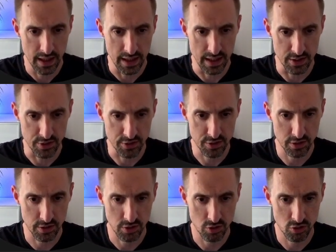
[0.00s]
It's
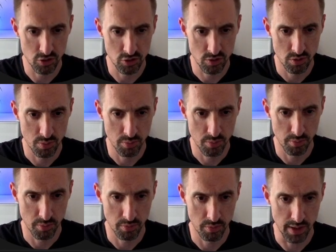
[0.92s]

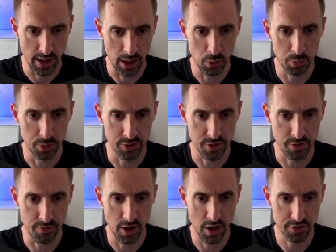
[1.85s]
output a
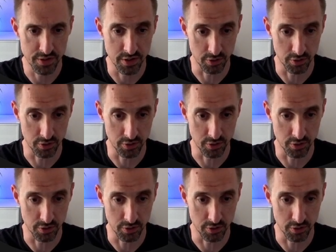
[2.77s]
vast,